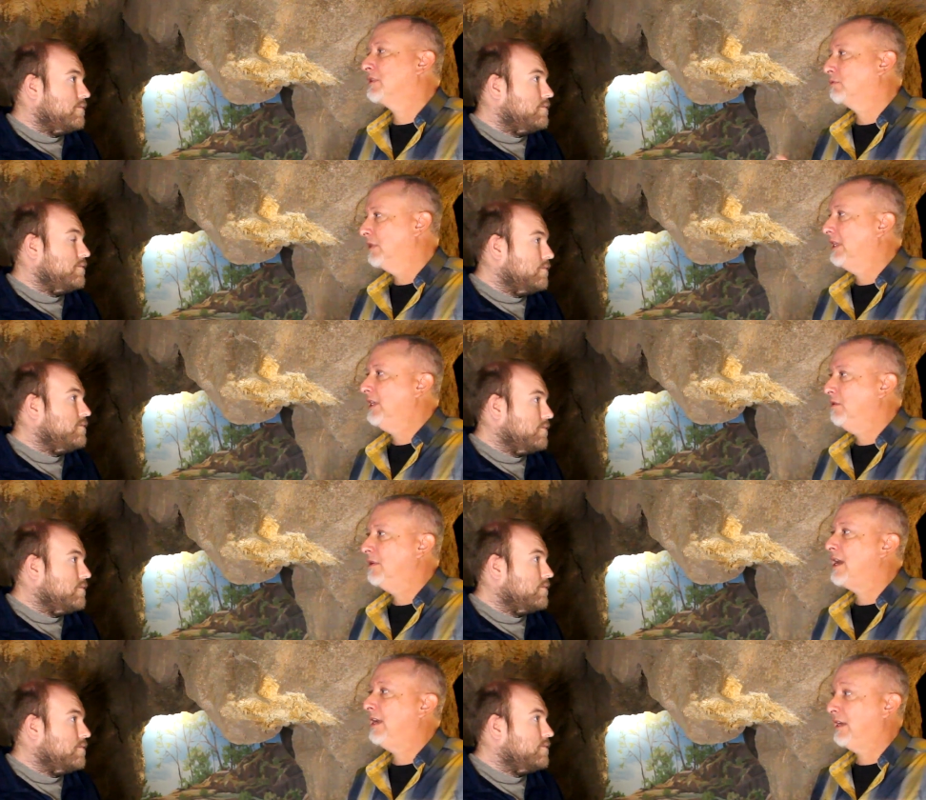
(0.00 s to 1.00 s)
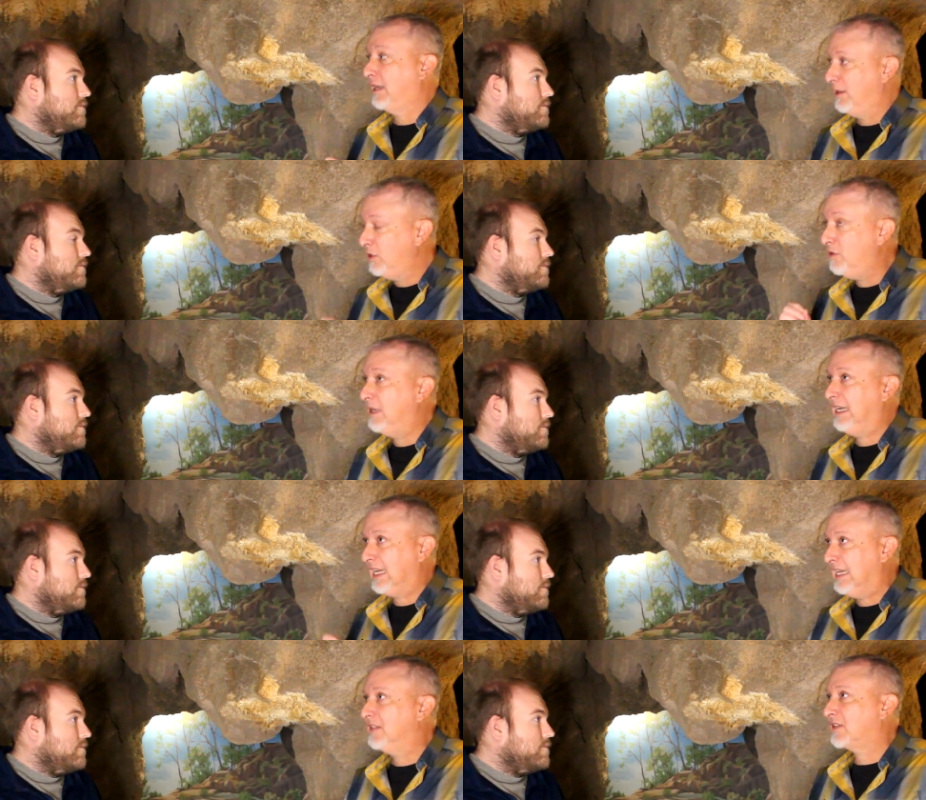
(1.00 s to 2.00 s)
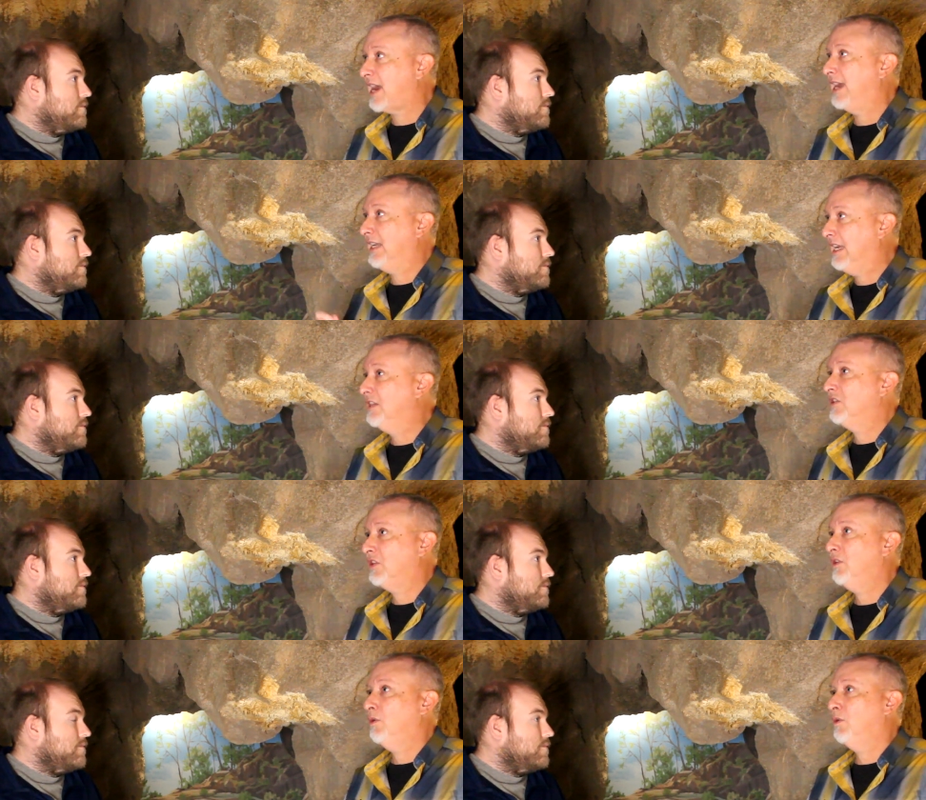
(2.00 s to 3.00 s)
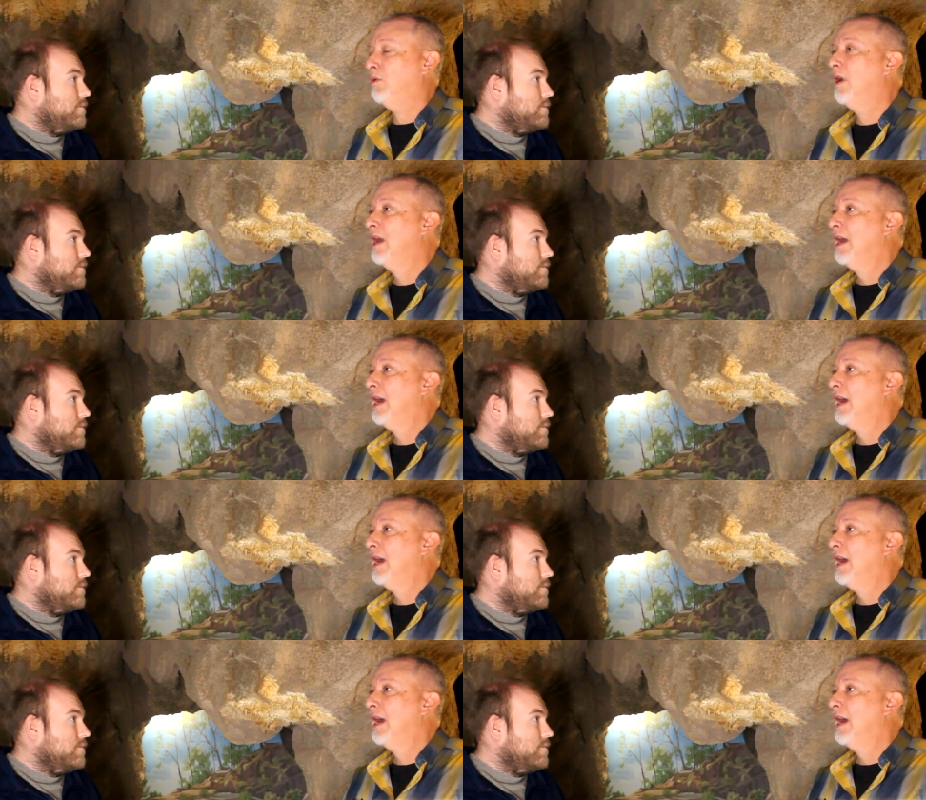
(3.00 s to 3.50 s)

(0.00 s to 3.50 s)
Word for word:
Speaker 1: us really unique, unique insight into